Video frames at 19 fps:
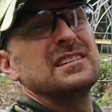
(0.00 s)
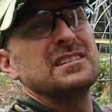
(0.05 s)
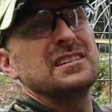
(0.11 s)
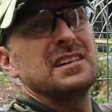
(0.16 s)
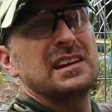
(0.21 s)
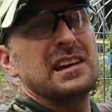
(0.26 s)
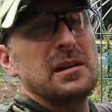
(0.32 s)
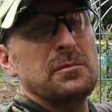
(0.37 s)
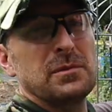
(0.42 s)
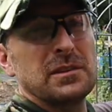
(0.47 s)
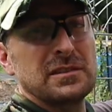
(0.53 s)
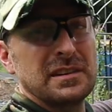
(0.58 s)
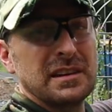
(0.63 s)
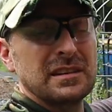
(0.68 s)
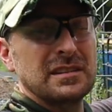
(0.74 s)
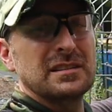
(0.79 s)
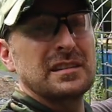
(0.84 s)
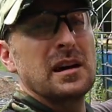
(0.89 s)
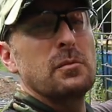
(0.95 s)
So to keep this
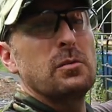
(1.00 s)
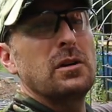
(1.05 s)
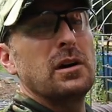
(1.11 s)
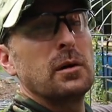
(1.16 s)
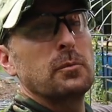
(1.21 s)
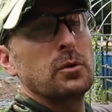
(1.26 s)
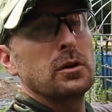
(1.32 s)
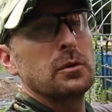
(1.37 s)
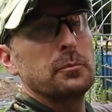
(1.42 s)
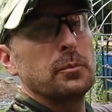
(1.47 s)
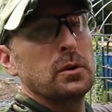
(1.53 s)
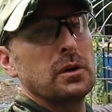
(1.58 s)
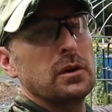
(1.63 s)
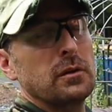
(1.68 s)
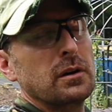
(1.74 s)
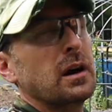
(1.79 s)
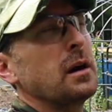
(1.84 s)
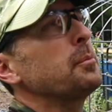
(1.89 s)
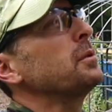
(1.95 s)
thing stable, I'm gonna put
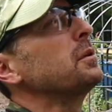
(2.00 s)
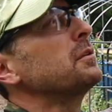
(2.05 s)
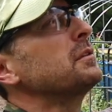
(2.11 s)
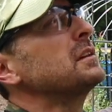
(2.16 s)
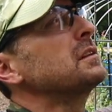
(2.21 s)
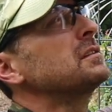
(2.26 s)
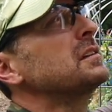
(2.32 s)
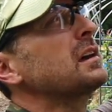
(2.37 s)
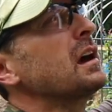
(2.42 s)
a couple of these